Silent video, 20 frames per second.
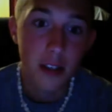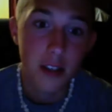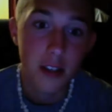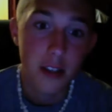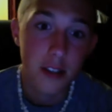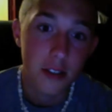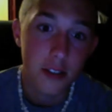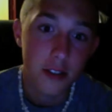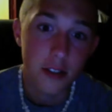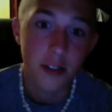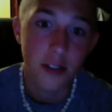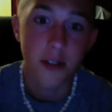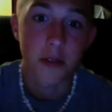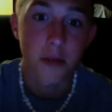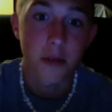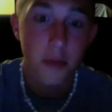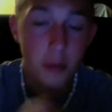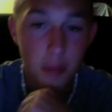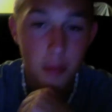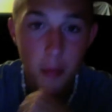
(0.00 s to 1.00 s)
So,
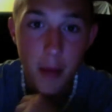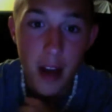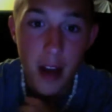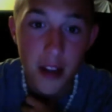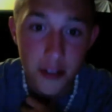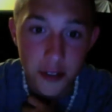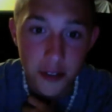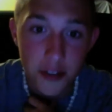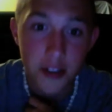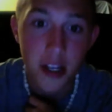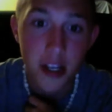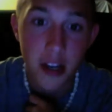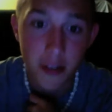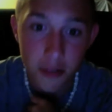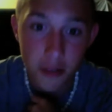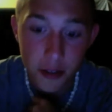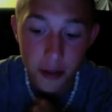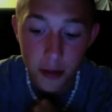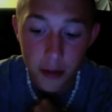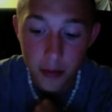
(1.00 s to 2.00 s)
Matthew
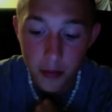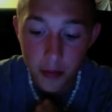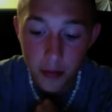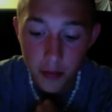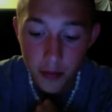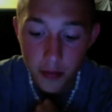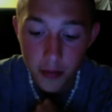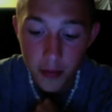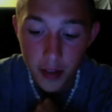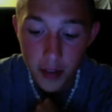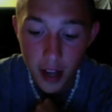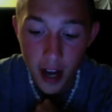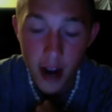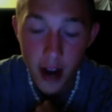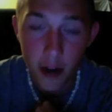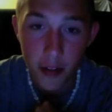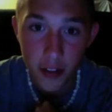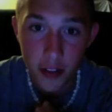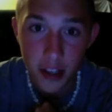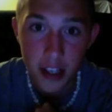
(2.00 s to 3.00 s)
Stafford. I don't
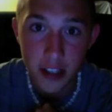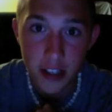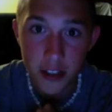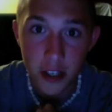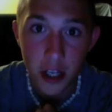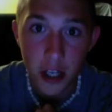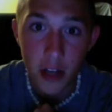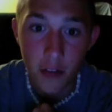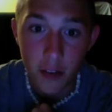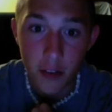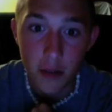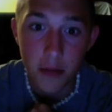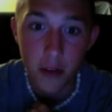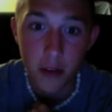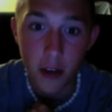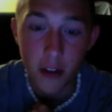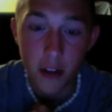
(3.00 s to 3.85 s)
think he's going to live up to all the